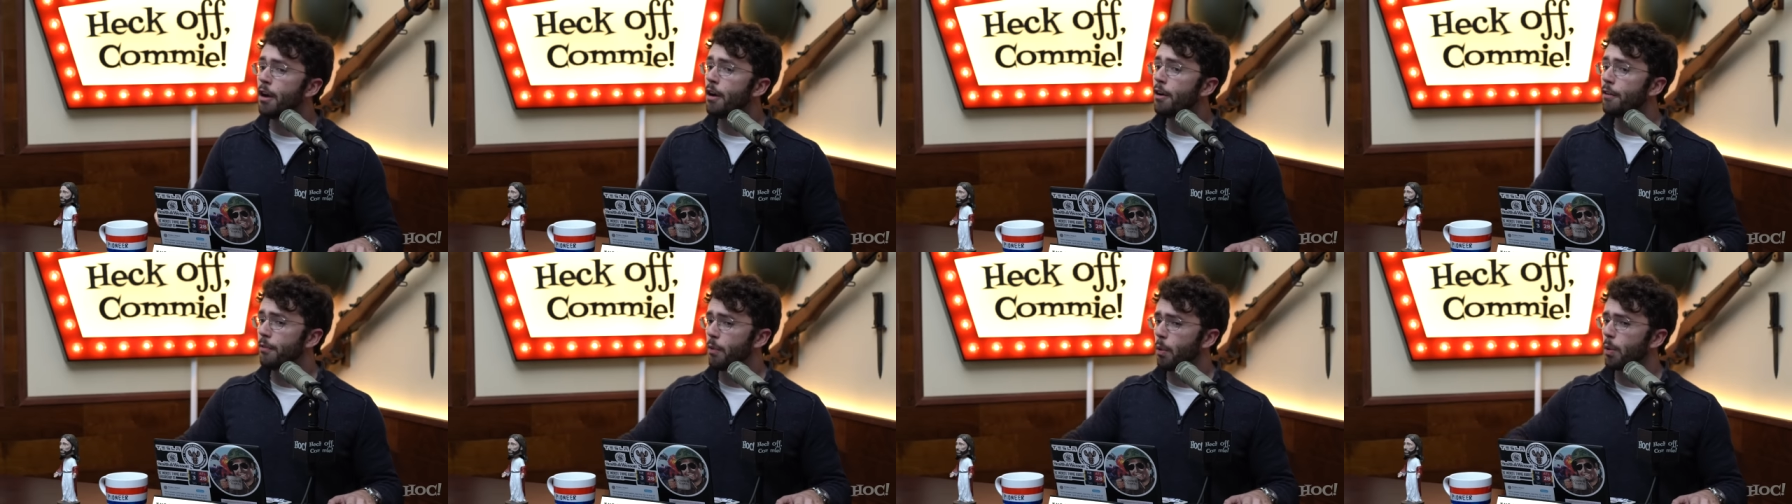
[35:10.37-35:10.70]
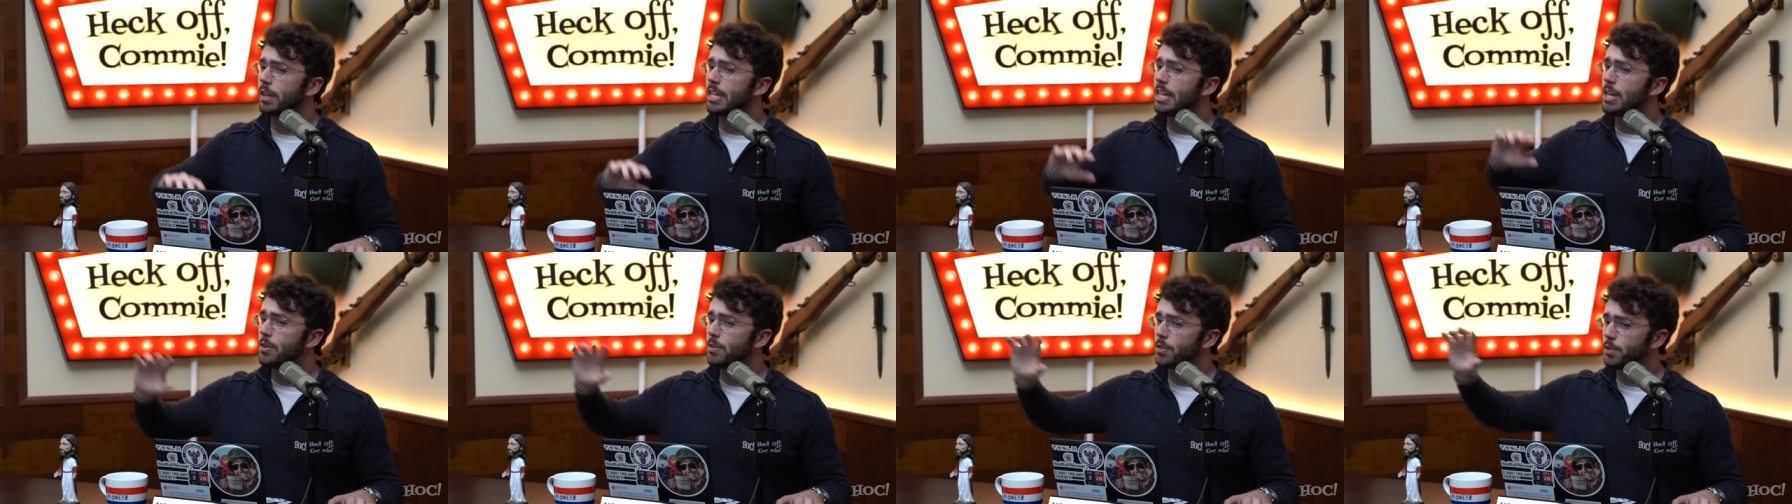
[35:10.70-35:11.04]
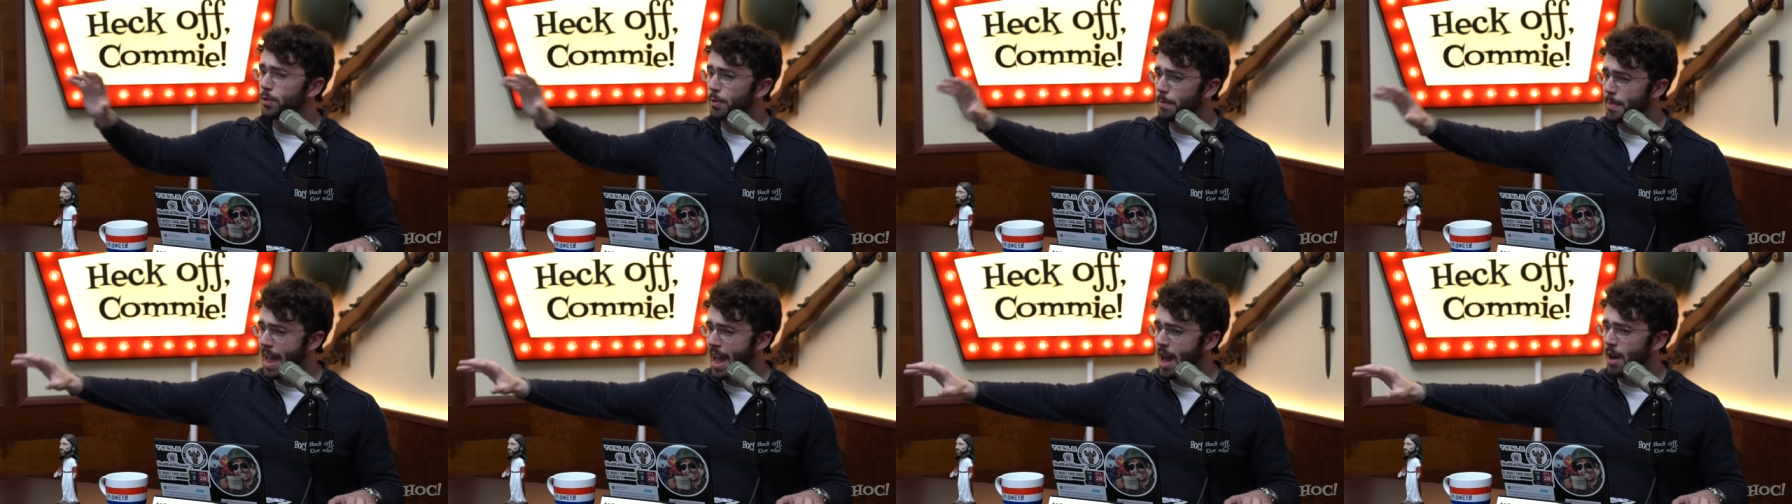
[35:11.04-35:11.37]
Four years
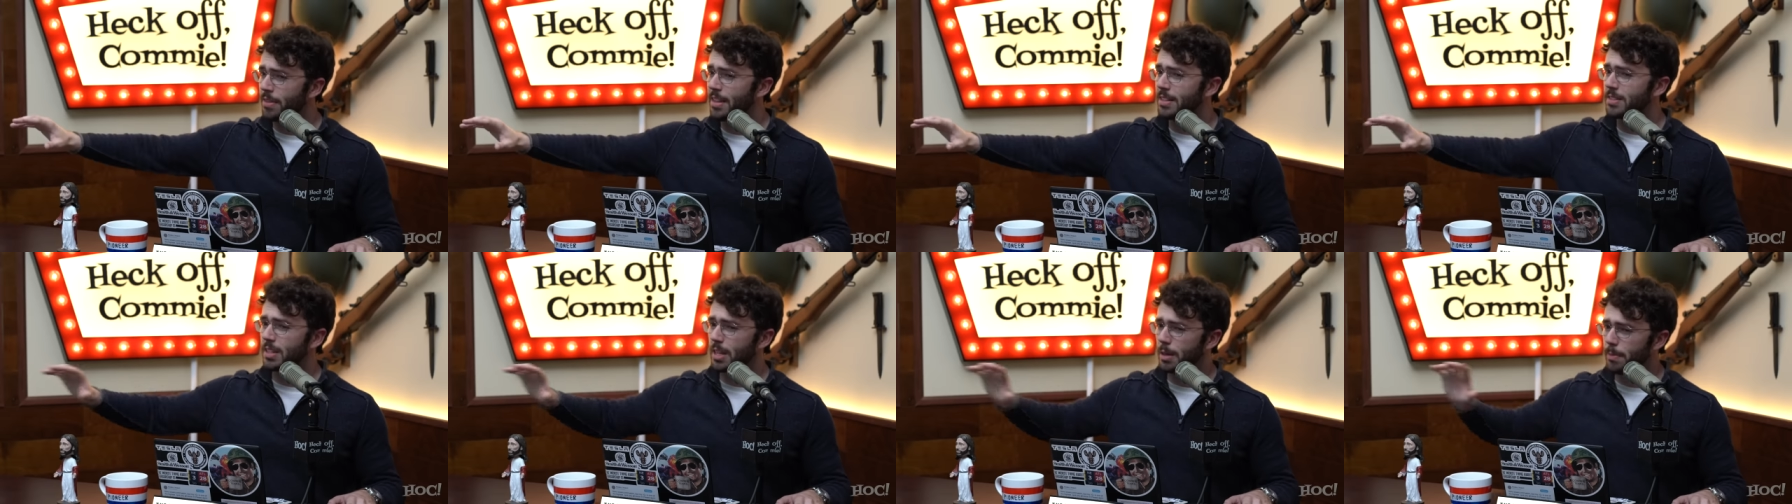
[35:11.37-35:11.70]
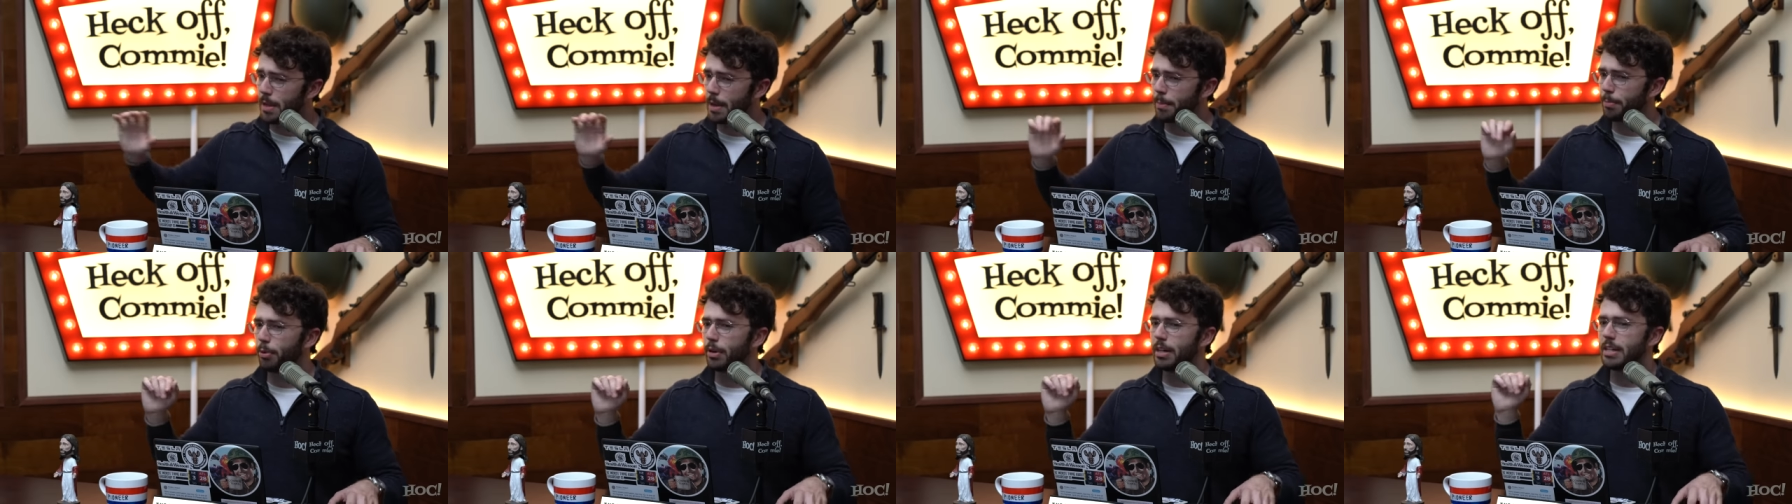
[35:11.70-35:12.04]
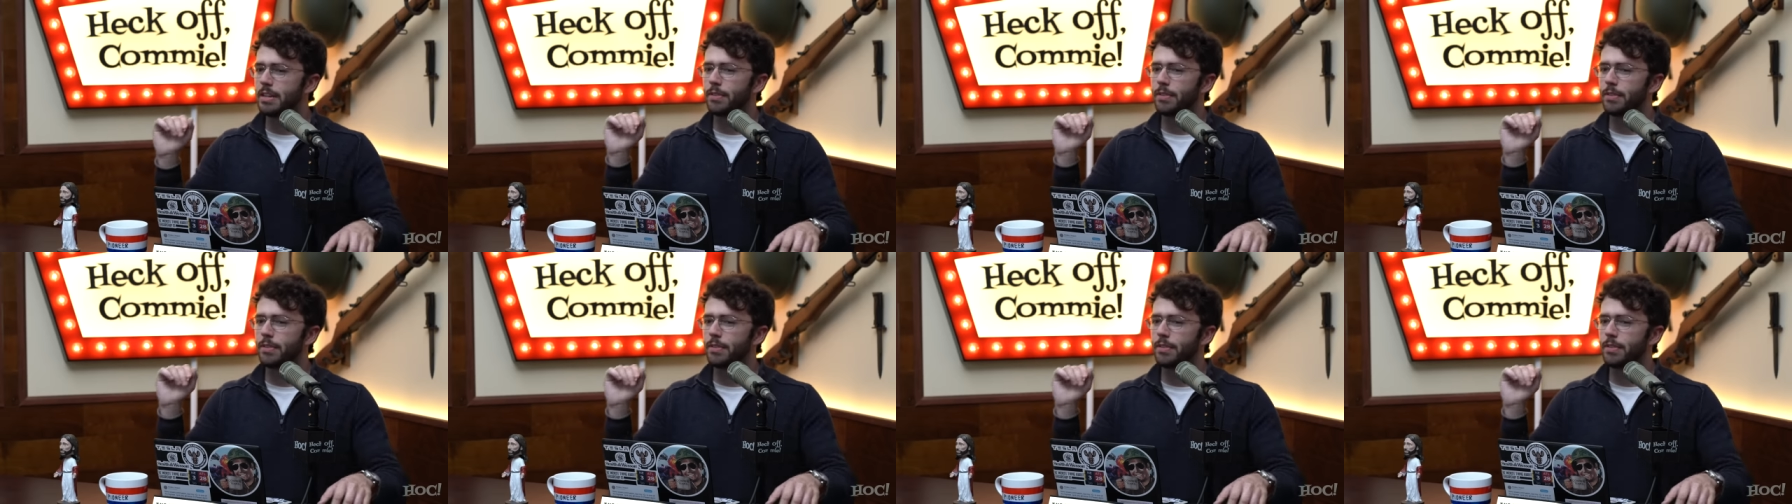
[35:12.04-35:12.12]
from now, that's going to be a pretty